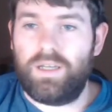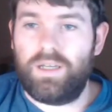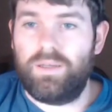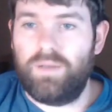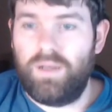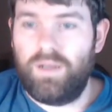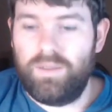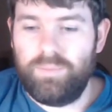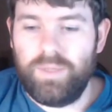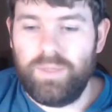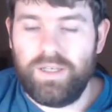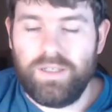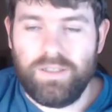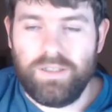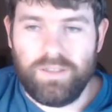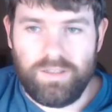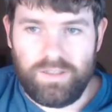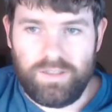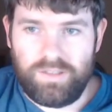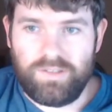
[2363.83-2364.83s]
I made
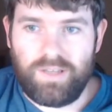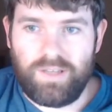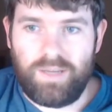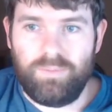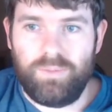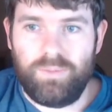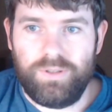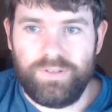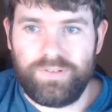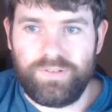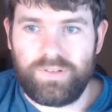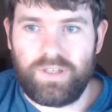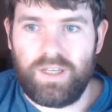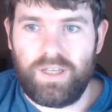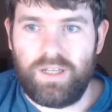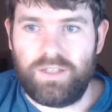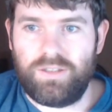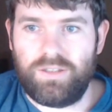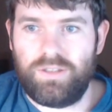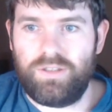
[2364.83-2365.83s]
an example
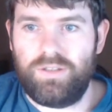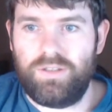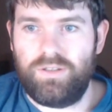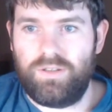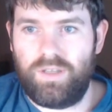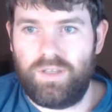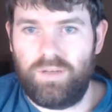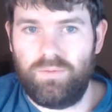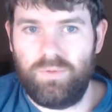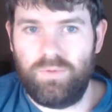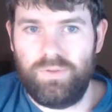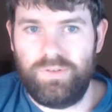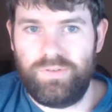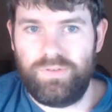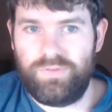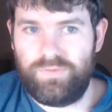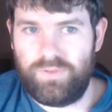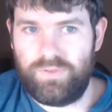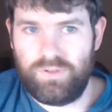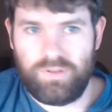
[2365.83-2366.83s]
sketch that was
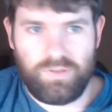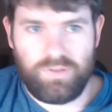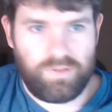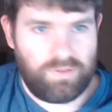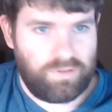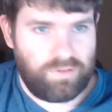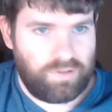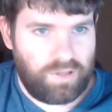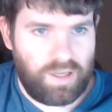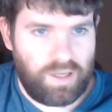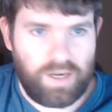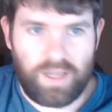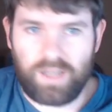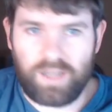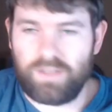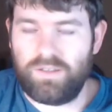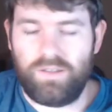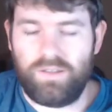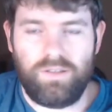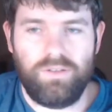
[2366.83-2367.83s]
for just
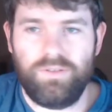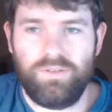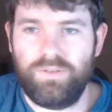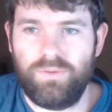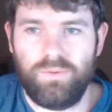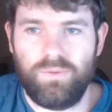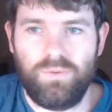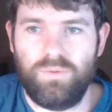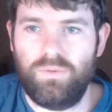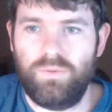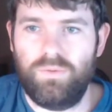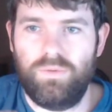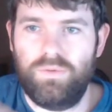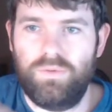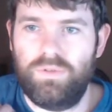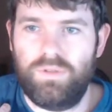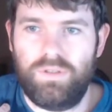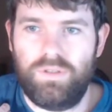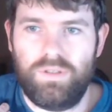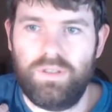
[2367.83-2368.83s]
connecting to
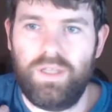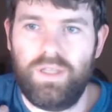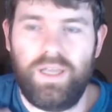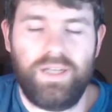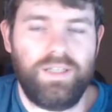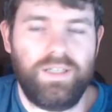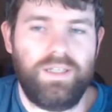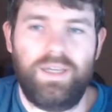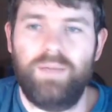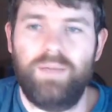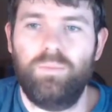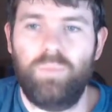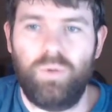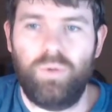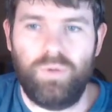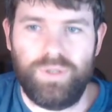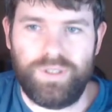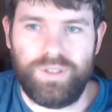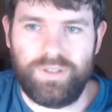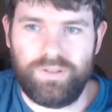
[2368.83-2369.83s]
any
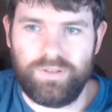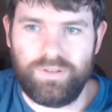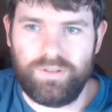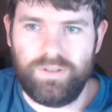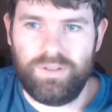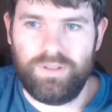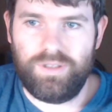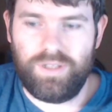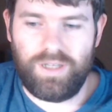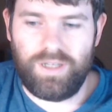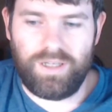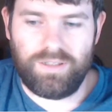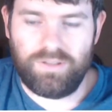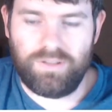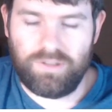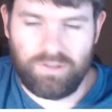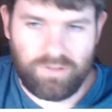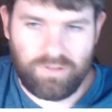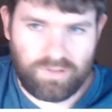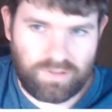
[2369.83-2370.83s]
endpoint and
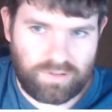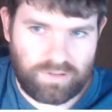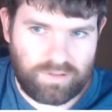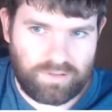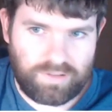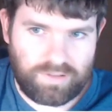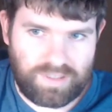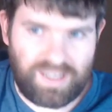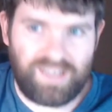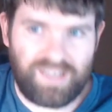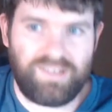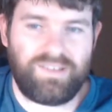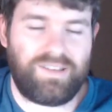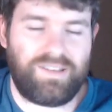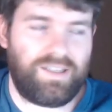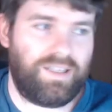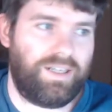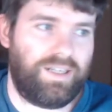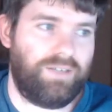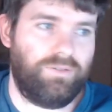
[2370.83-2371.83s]
just
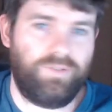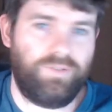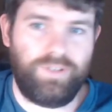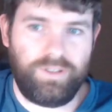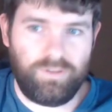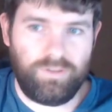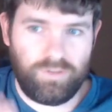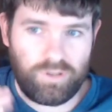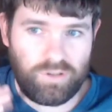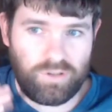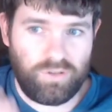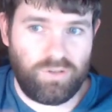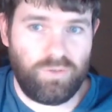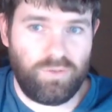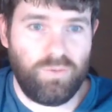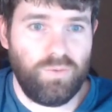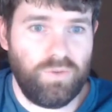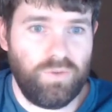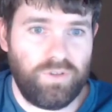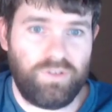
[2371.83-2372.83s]
testing it out, that you should
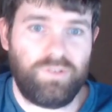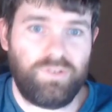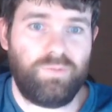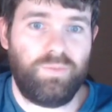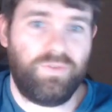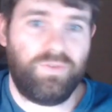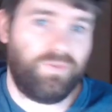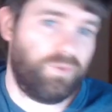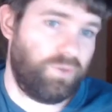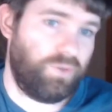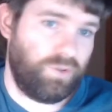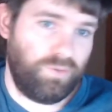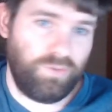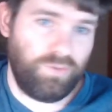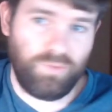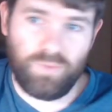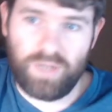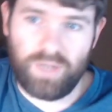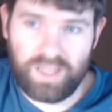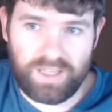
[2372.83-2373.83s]
do this before you
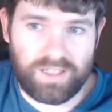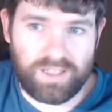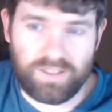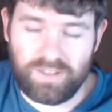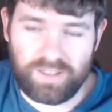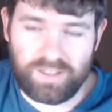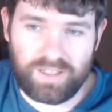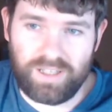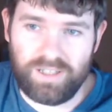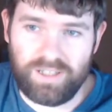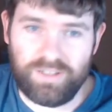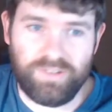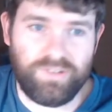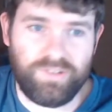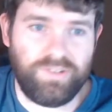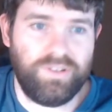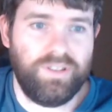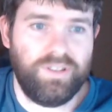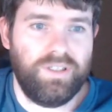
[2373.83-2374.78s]
do anything else.